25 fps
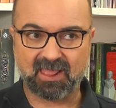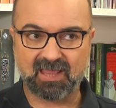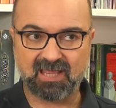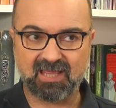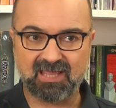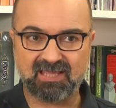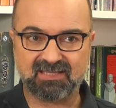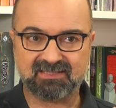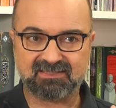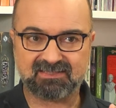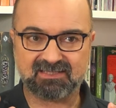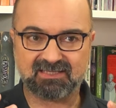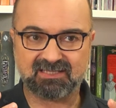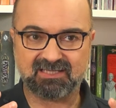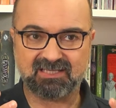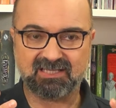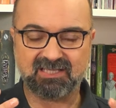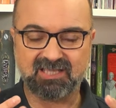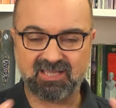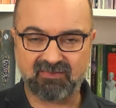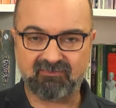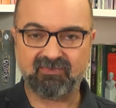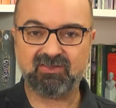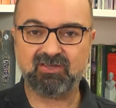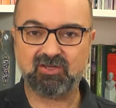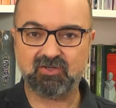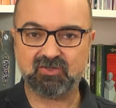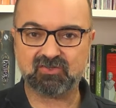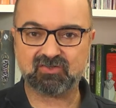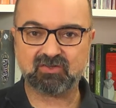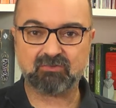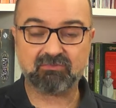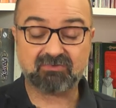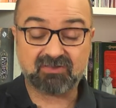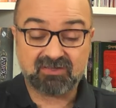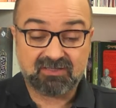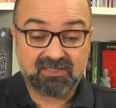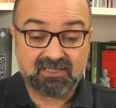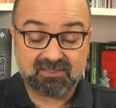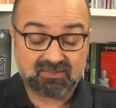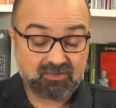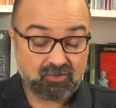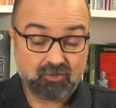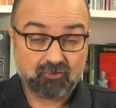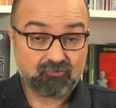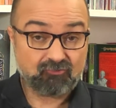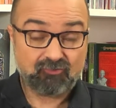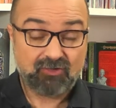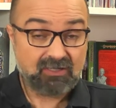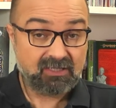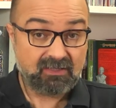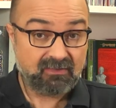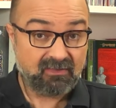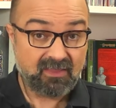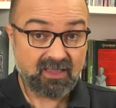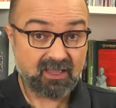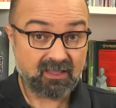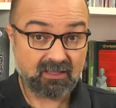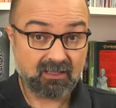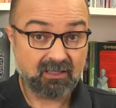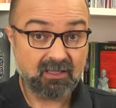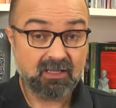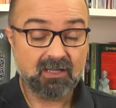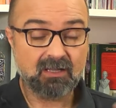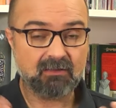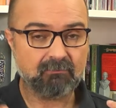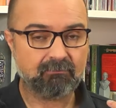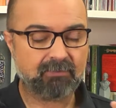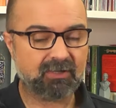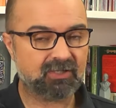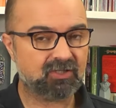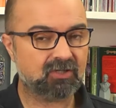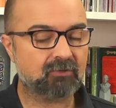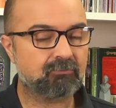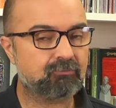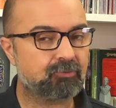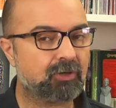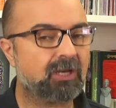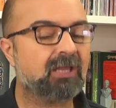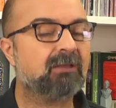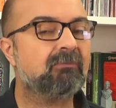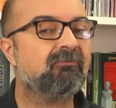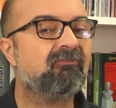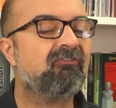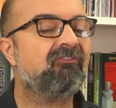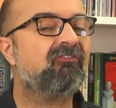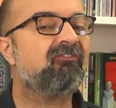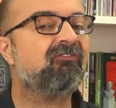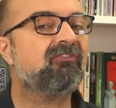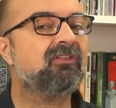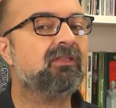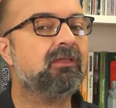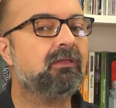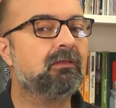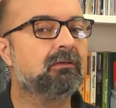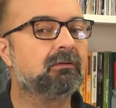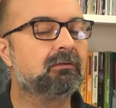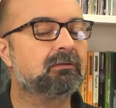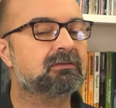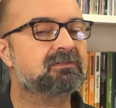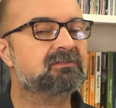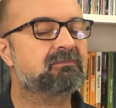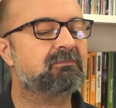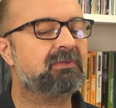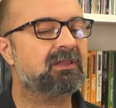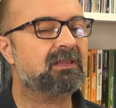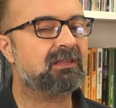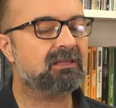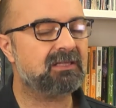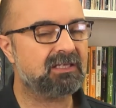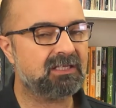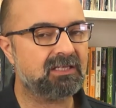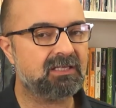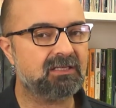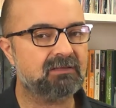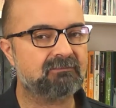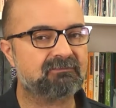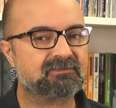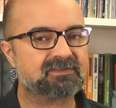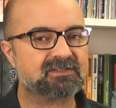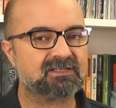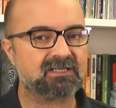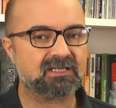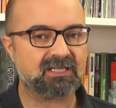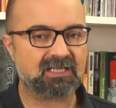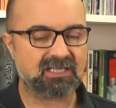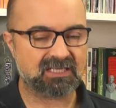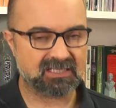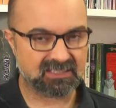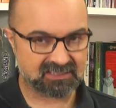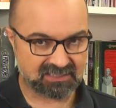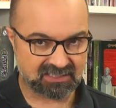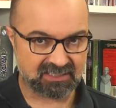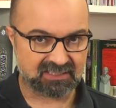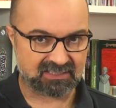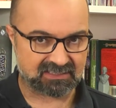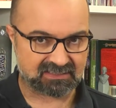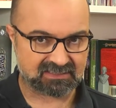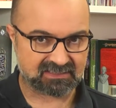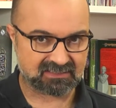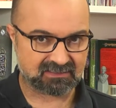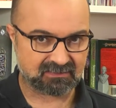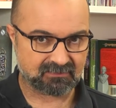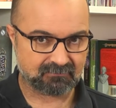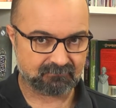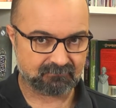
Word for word: it's giving you something that's not really there but your brain feels believes it is